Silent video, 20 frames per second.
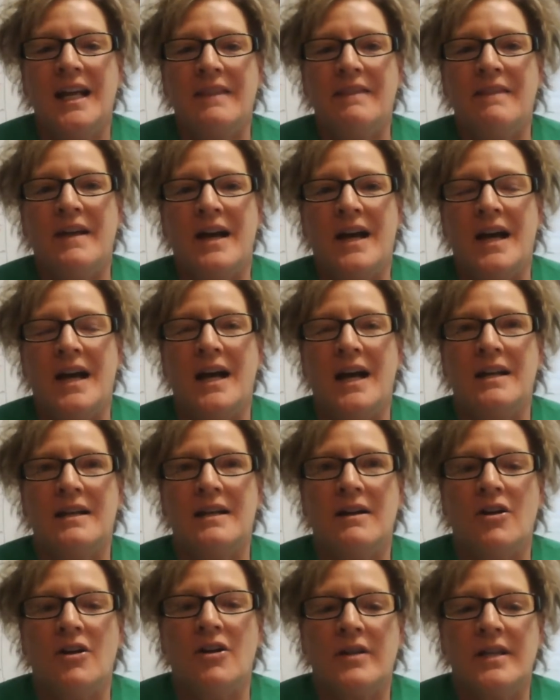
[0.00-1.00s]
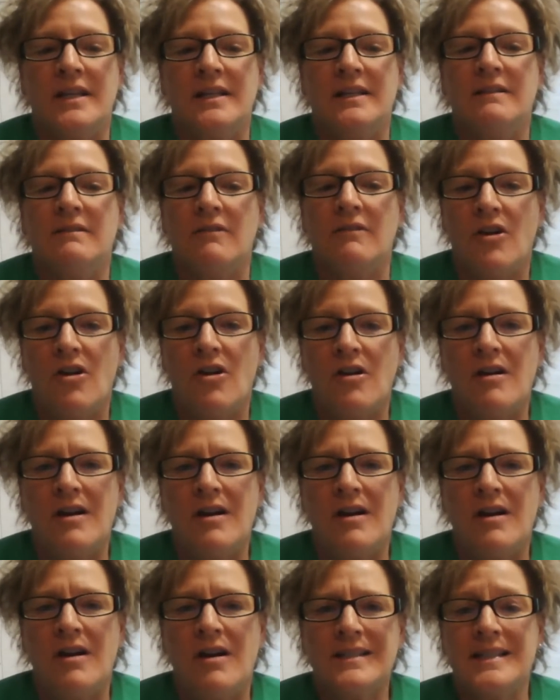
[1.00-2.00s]
that are getting
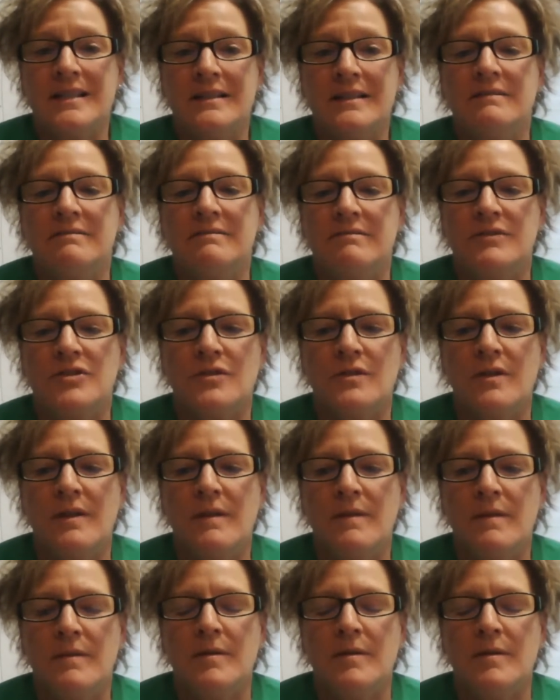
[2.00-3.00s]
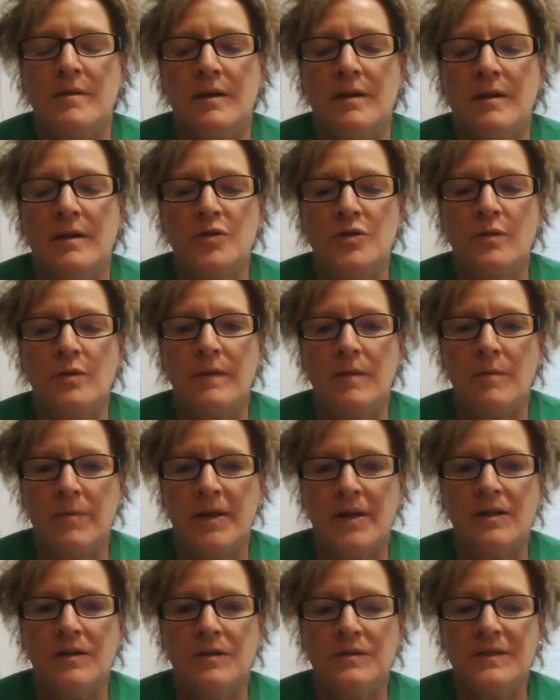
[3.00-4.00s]
lost during between the
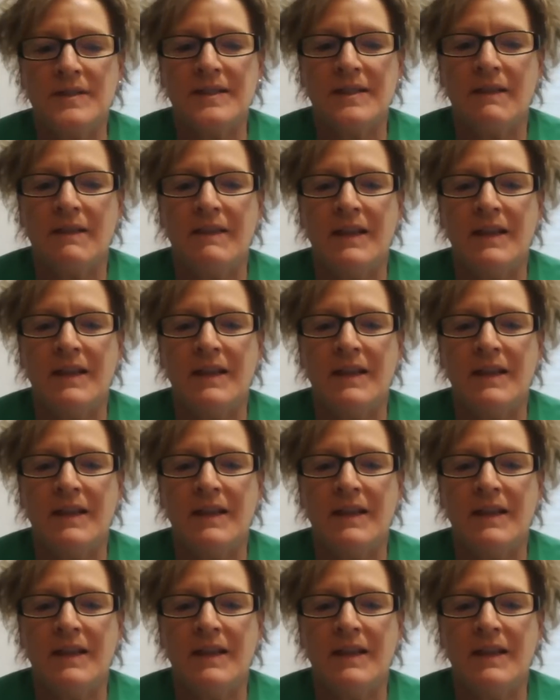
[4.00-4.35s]
bells,